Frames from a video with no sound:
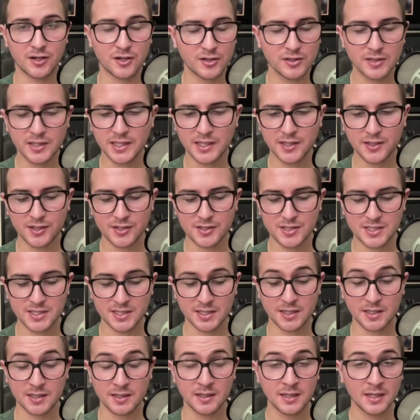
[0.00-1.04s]
Harleen
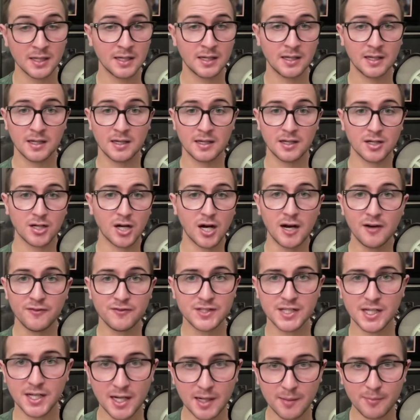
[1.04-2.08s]
Garcia
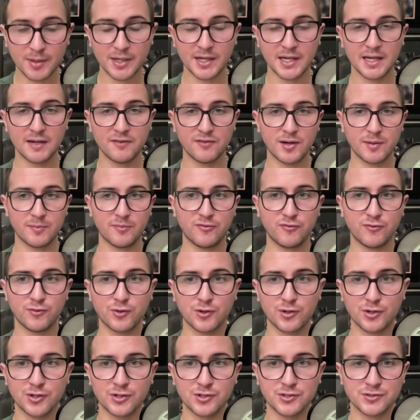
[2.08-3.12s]
coughed it up and gave up
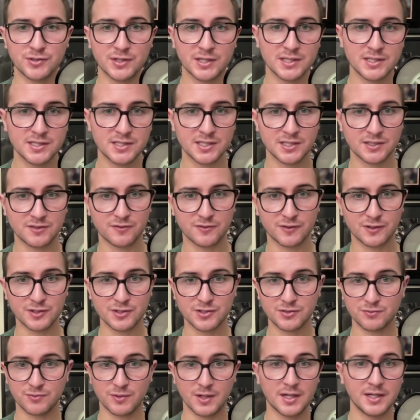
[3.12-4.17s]
four earned runs, his
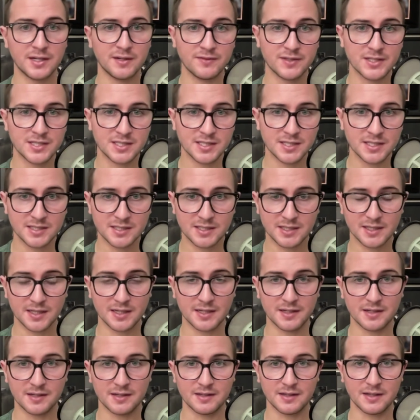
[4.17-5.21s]
first run of the season,
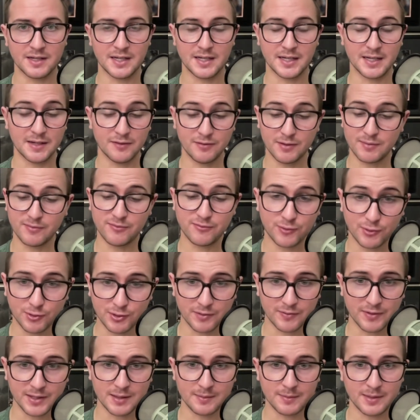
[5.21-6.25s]
and he gave up four
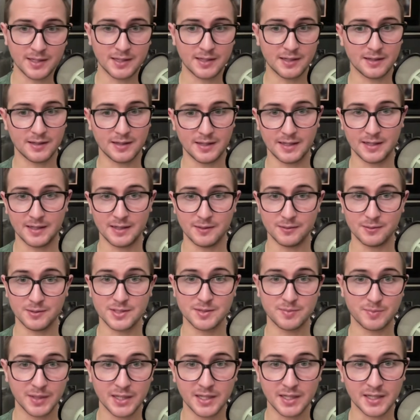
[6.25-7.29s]
of them, and it
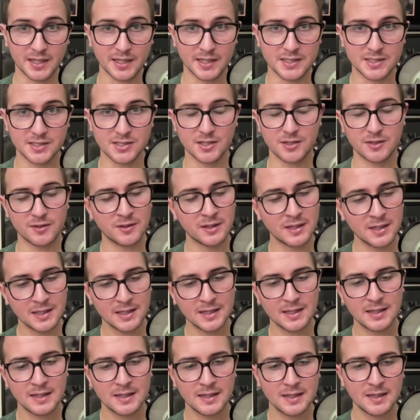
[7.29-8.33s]
was big. And so,
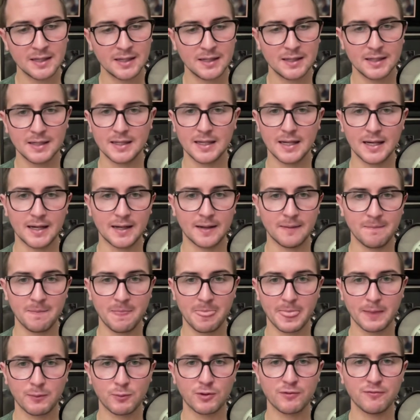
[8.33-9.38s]
yeah,
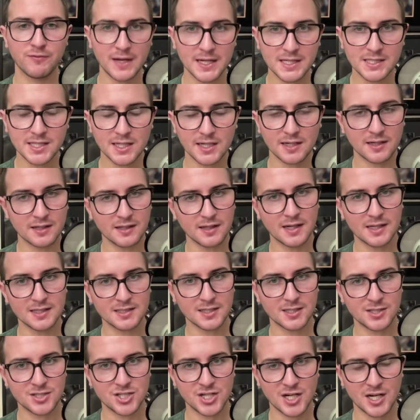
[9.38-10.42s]
we're venting on
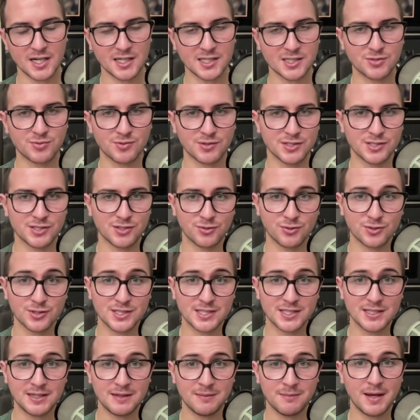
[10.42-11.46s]
Locked On Giants, where it's your
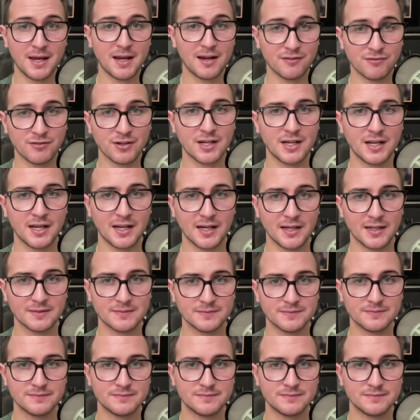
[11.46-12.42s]
team every day.